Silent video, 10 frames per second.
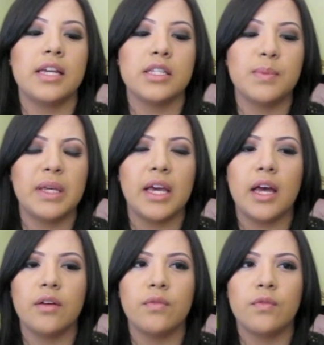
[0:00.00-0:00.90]

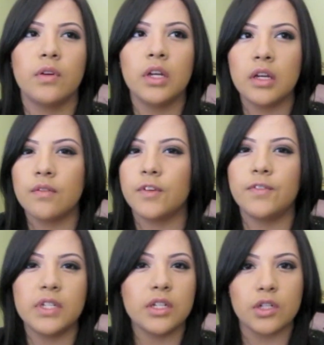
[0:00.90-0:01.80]
SPF
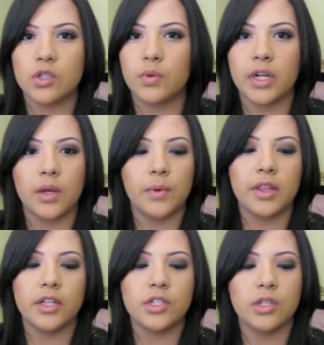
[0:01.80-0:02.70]
15 or 20, one
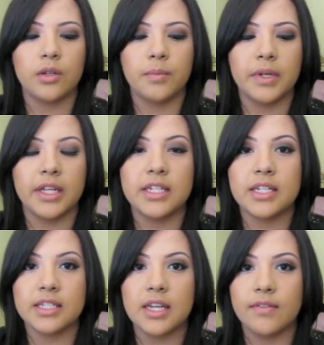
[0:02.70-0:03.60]
of the two, but it
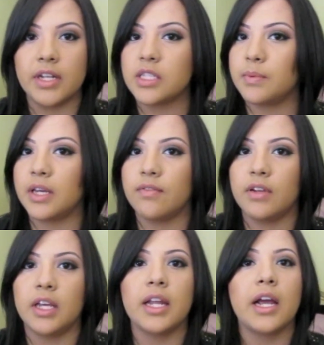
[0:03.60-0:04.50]
does have an SPF
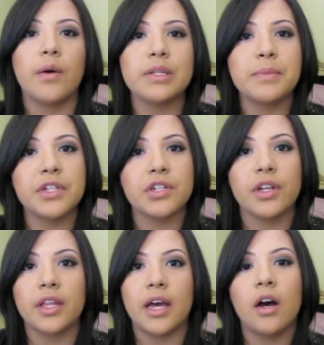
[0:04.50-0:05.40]
in it, and I always make
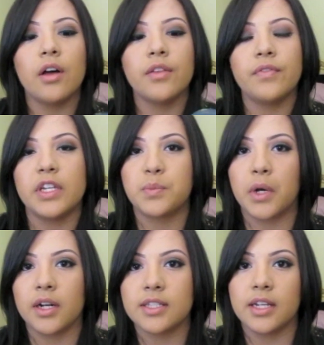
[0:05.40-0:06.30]
sure that all the face
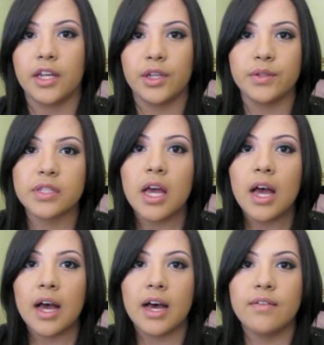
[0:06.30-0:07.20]
products that I use
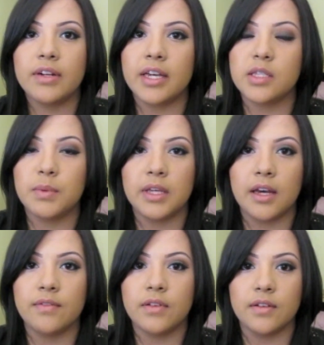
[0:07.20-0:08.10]
have an
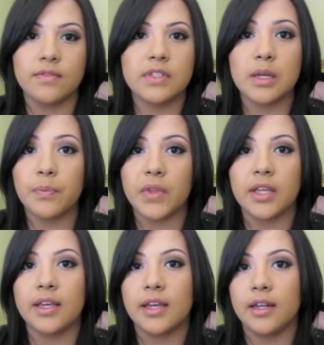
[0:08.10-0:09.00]
SPF of
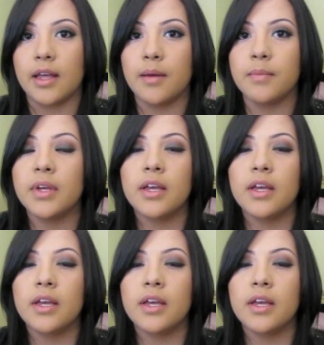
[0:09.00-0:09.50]
something in them.